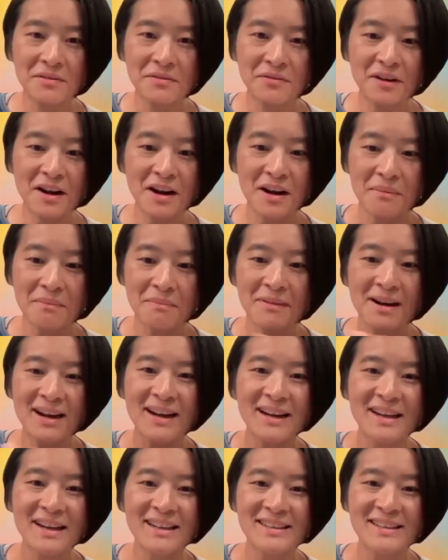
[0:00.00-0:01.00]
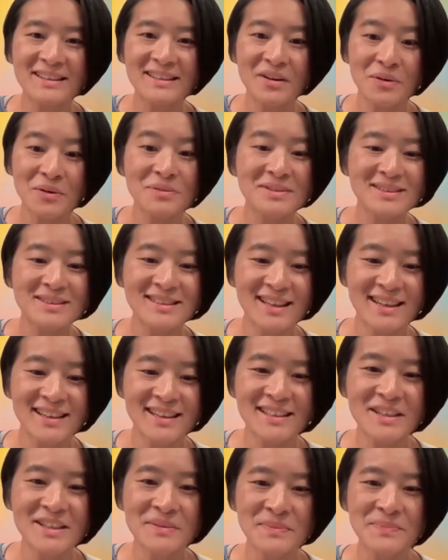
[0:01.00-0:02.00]
from my own
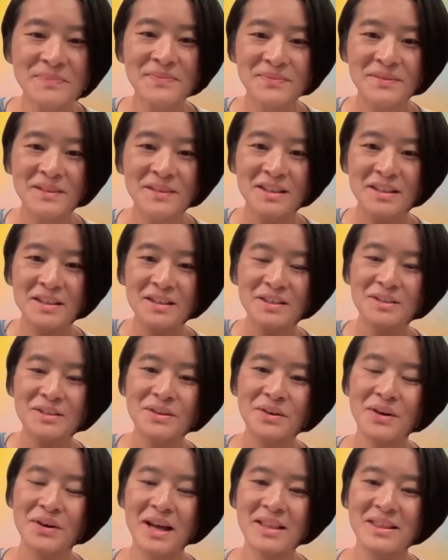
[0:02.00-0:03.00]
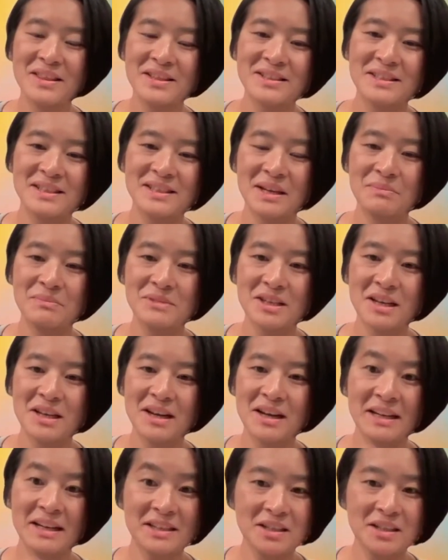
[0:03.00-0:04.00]
study. So at the same
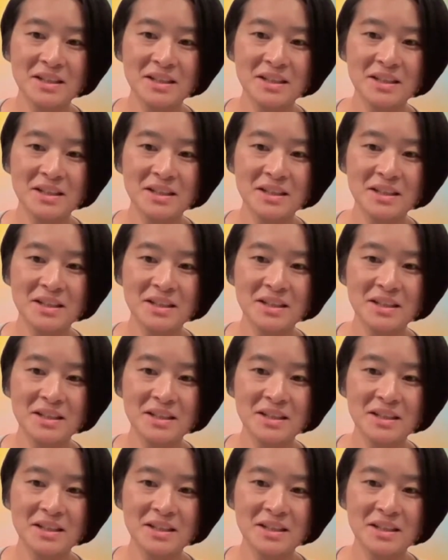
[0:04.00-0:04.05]
time, I